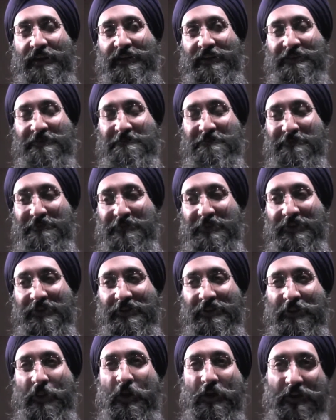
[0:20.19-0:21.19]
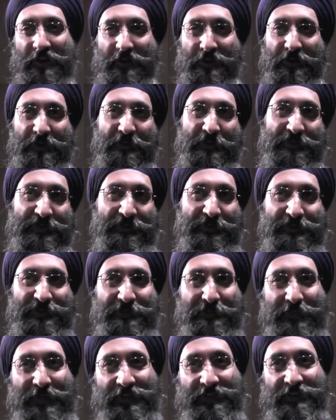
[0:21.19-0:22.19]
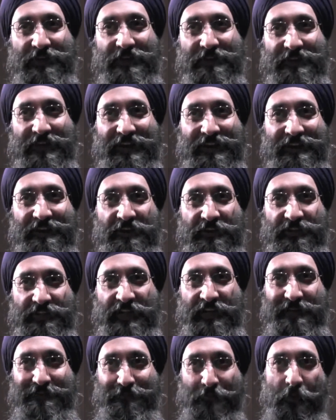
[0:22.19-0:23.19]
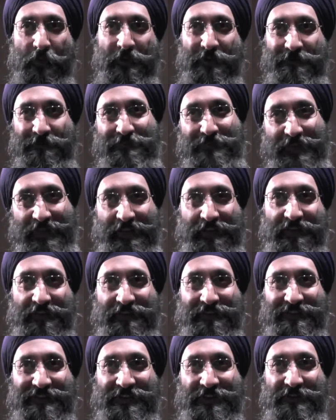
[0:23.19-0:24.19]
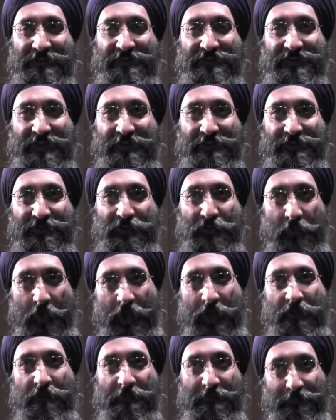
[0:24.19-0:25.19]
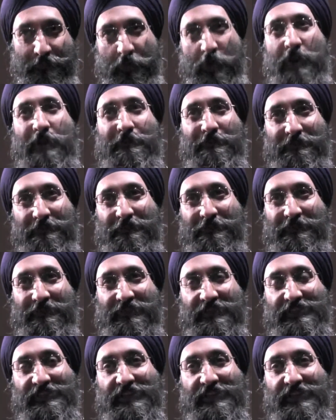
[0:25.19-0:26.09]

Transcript: um, long ago it was about trying to understand a point of pain, you know, trying to solve a problem.